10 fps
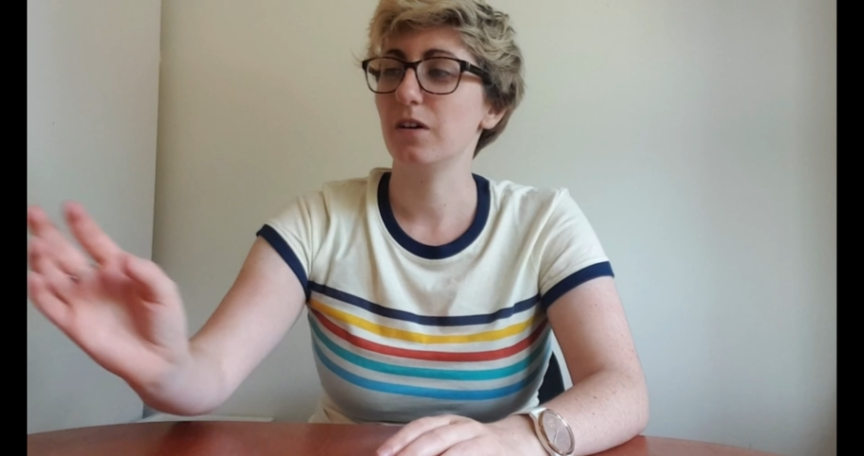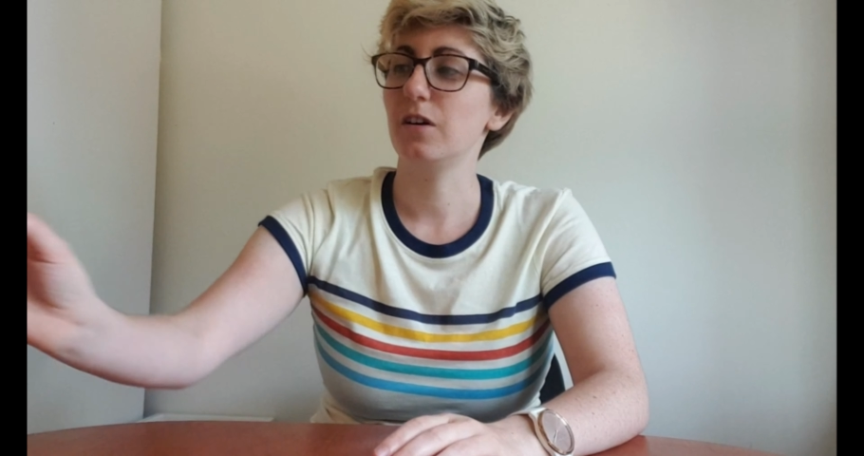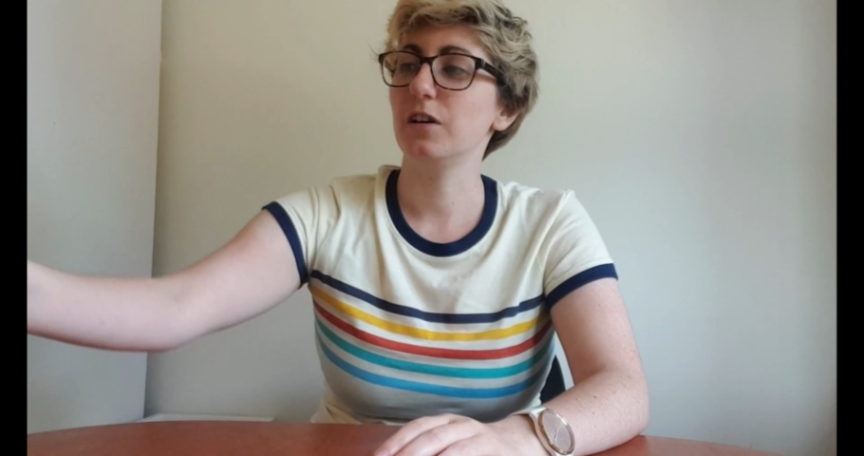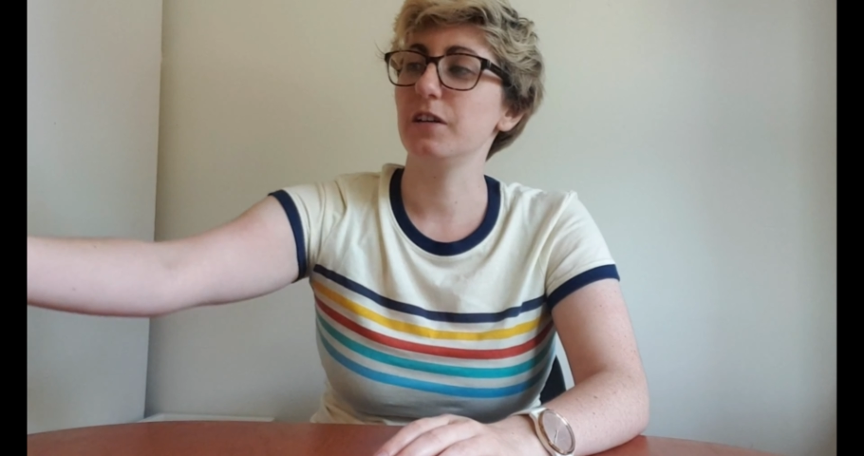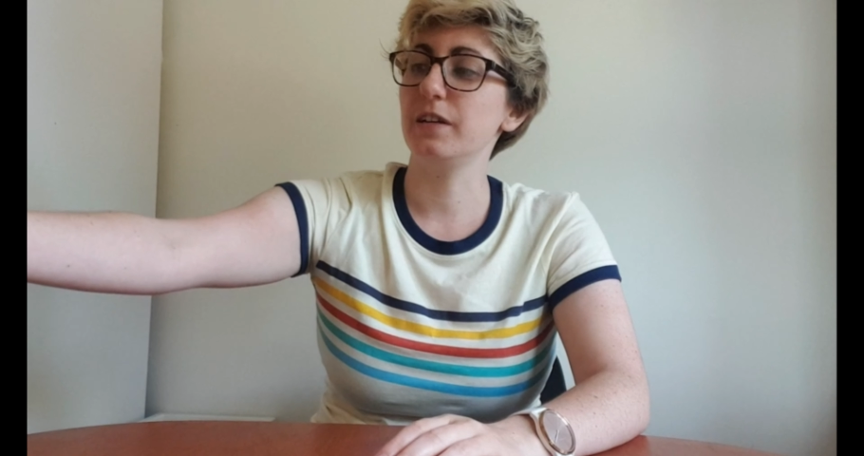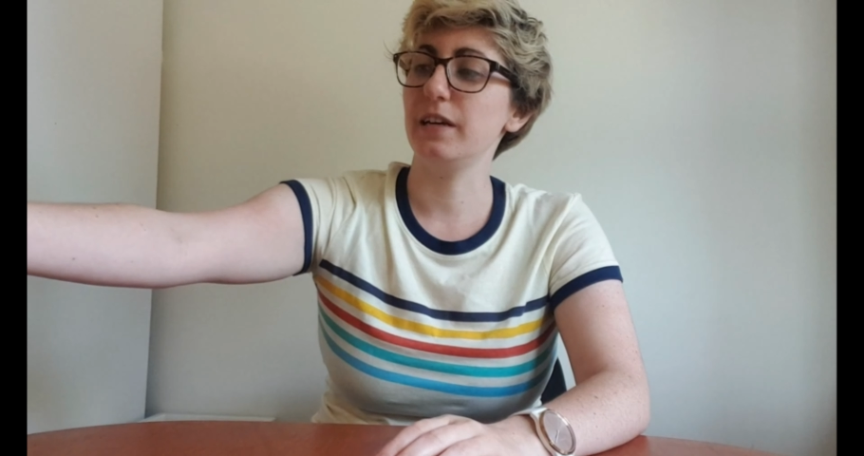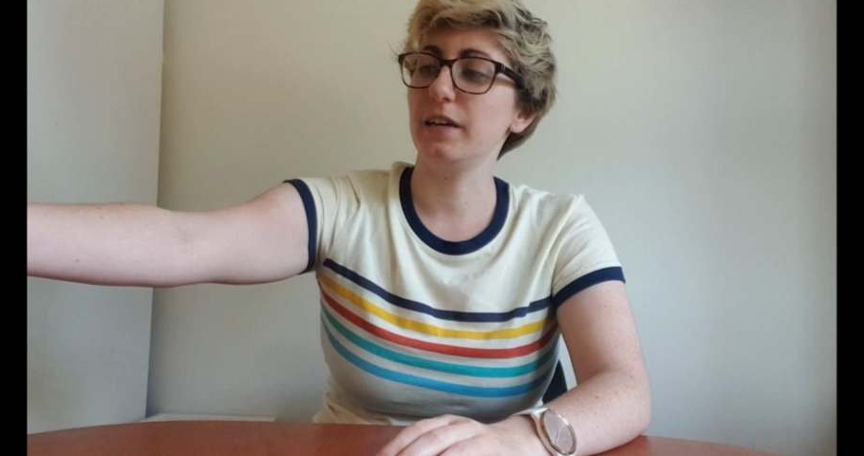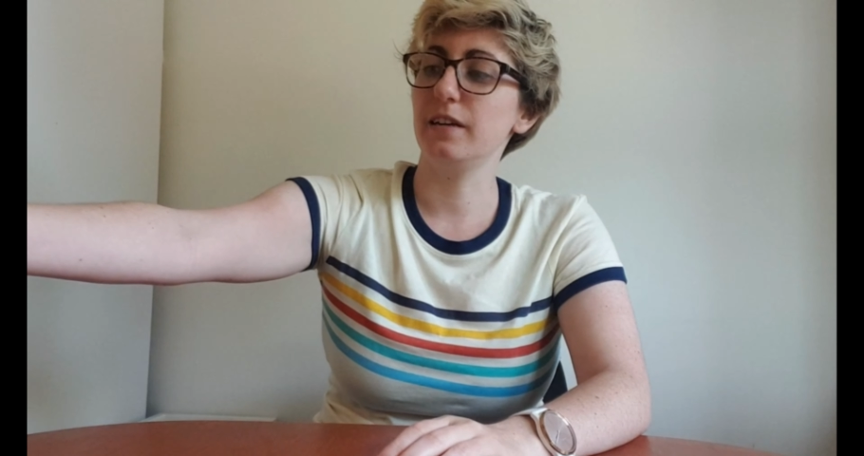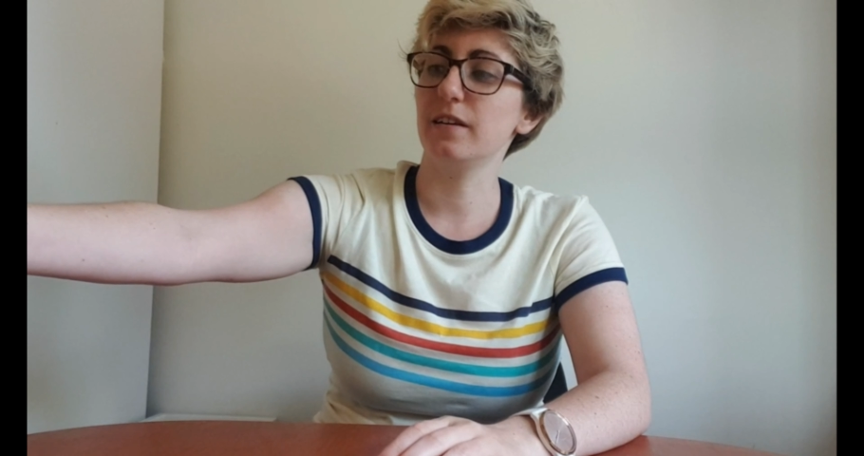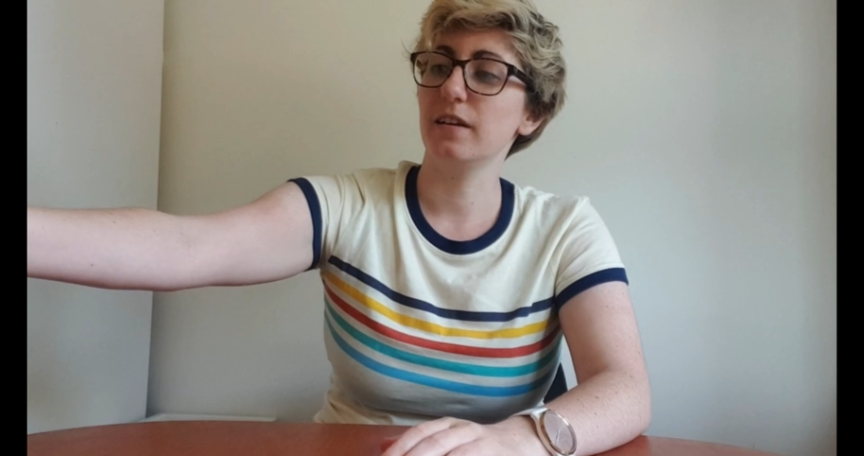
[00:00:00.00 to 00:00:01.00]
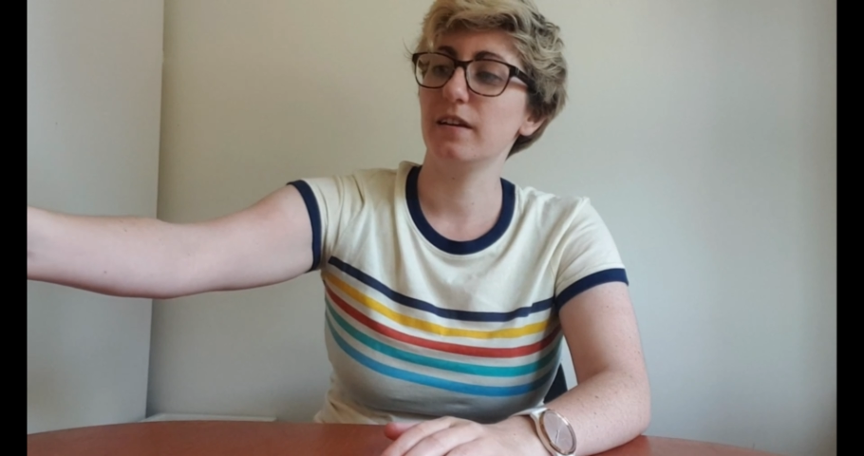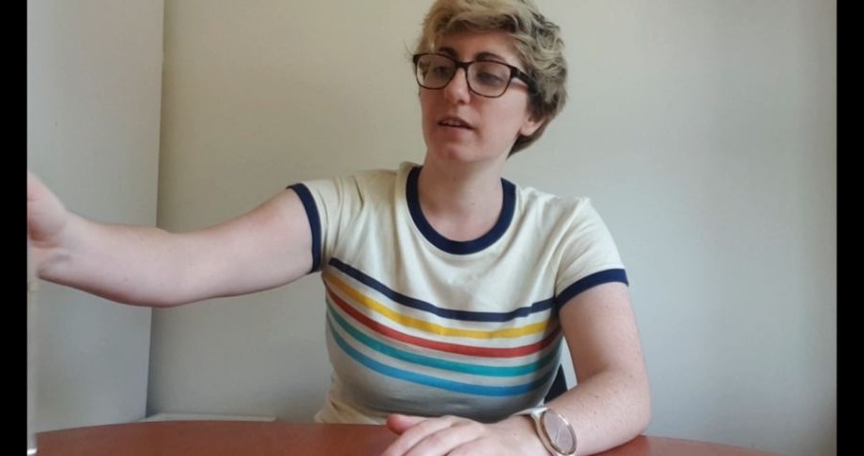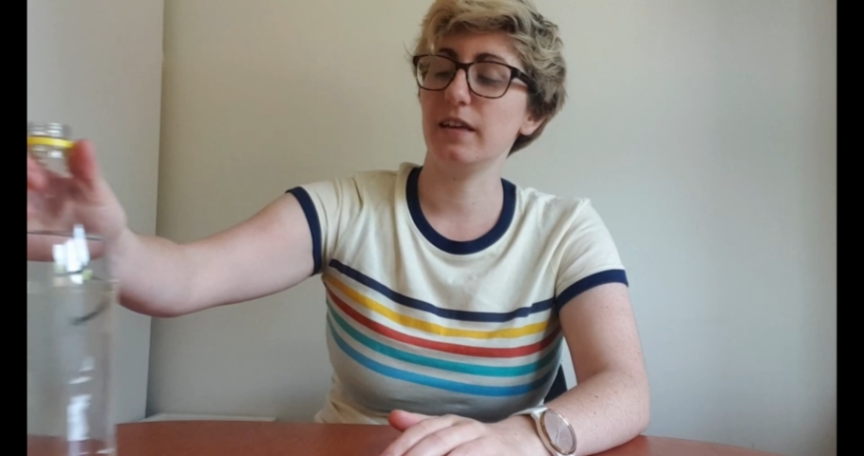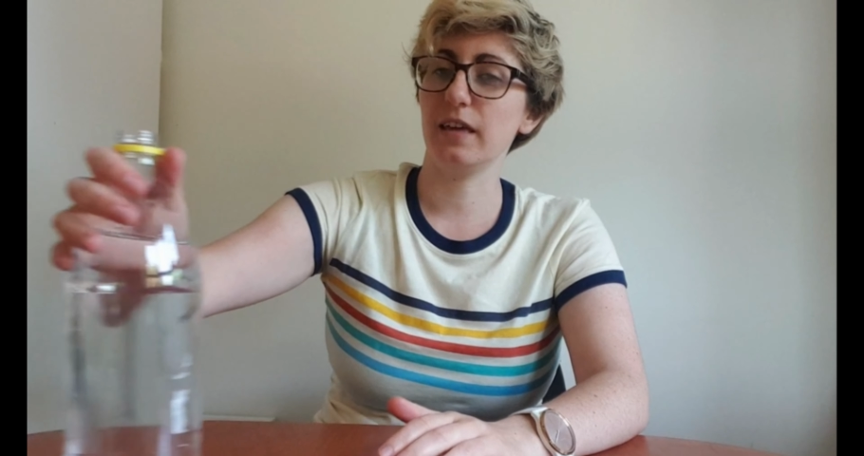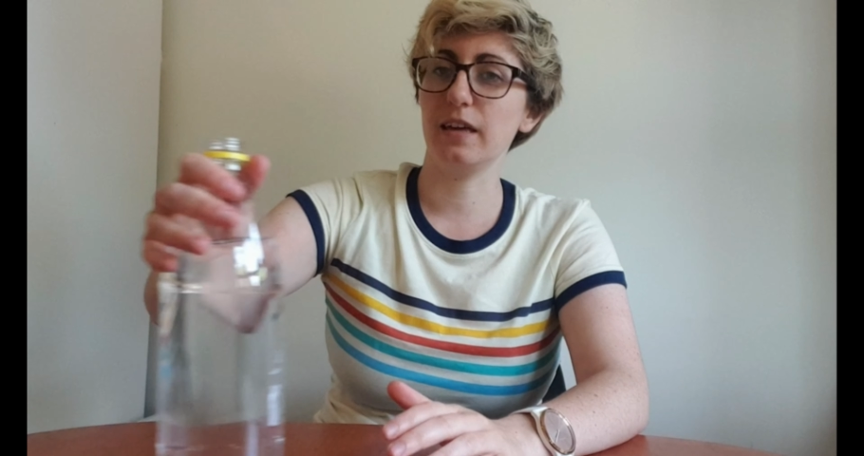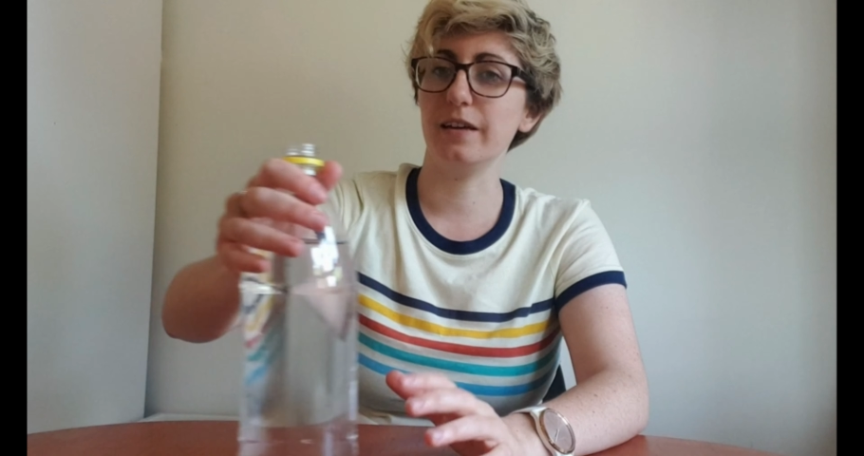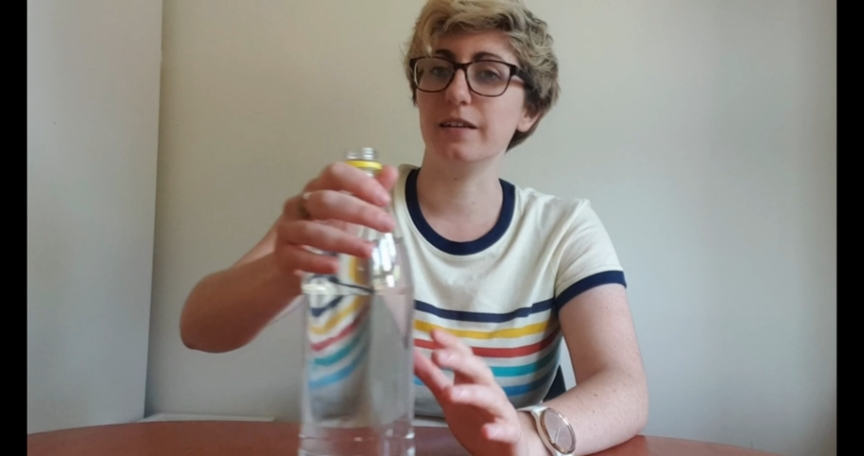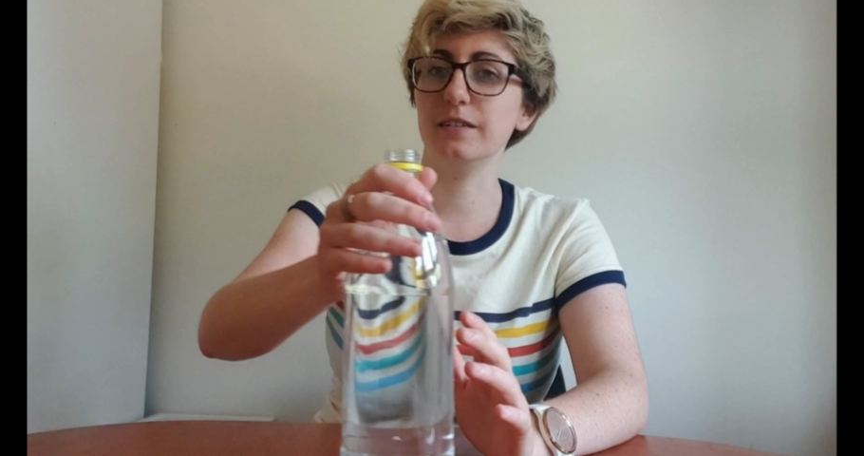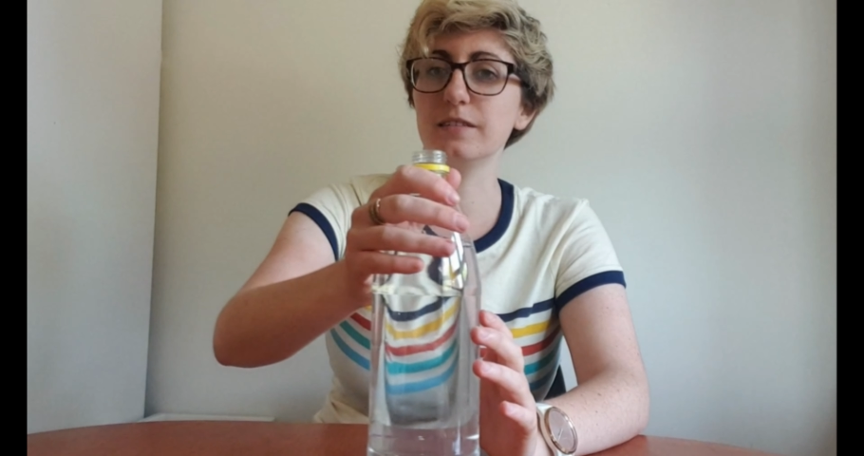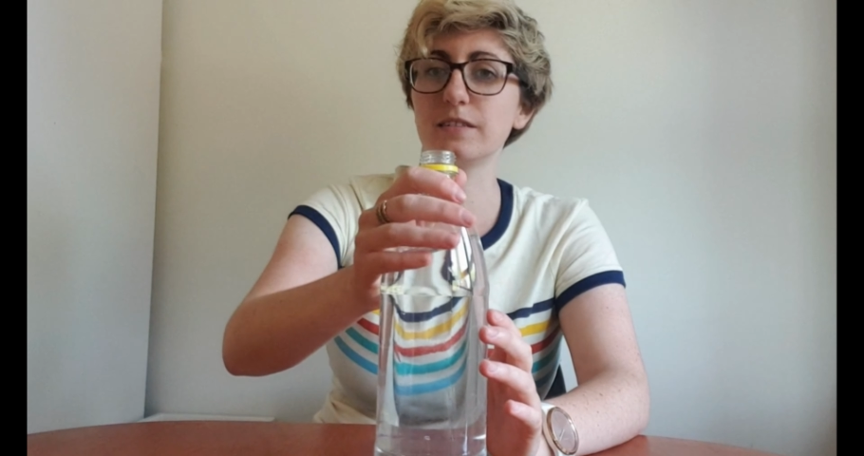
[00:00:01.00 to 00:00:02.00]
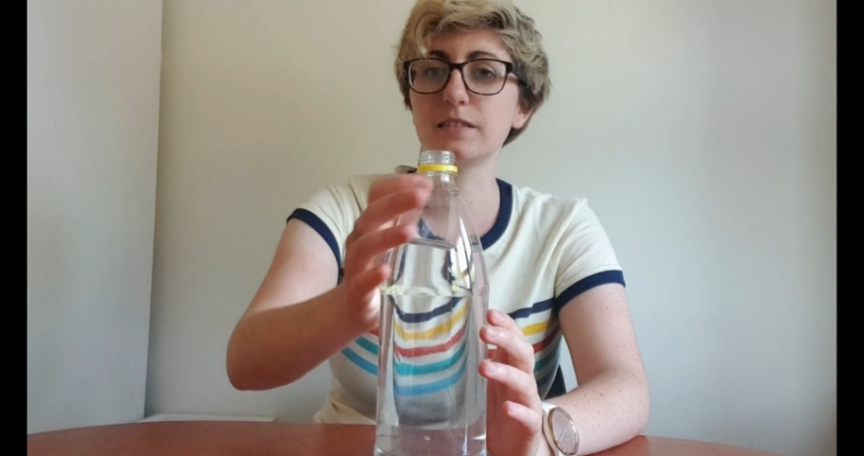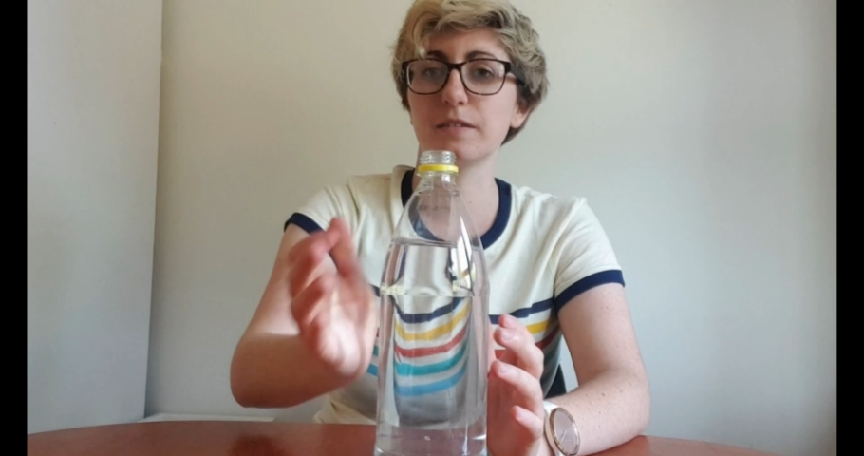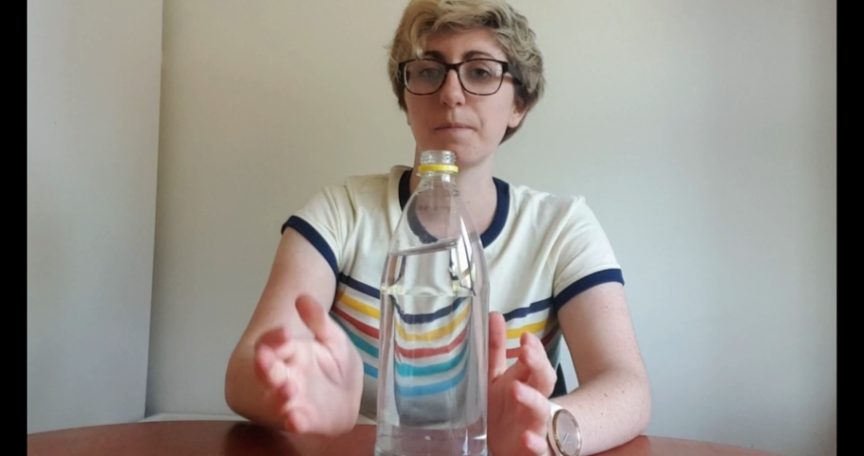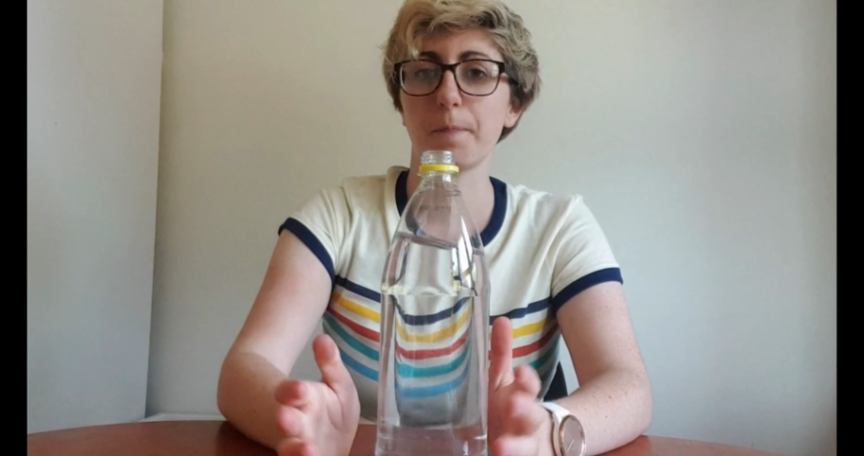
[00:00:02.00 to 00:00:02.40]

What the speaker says: all you need is